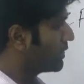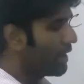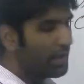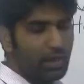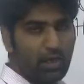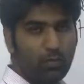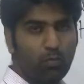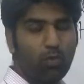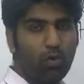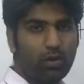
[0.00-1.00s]
there are
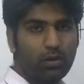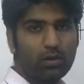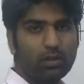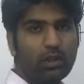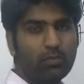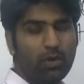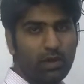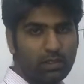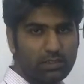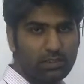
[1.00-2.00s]
more
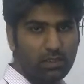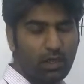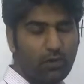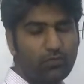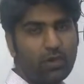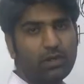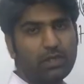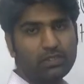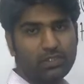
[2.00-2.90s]
numbers after